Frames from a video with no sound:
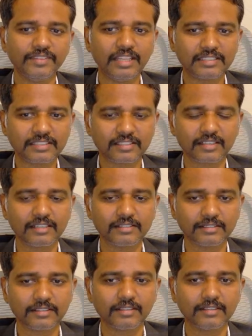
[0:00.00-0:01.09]
the
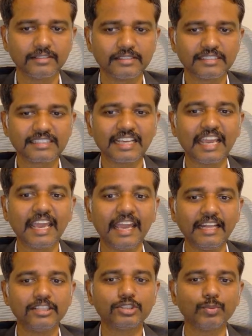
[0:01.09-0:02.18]
stress
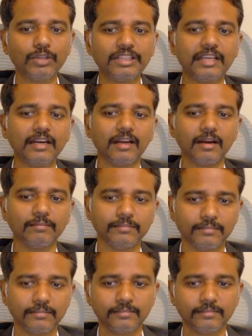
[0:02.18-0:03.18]
scales with income.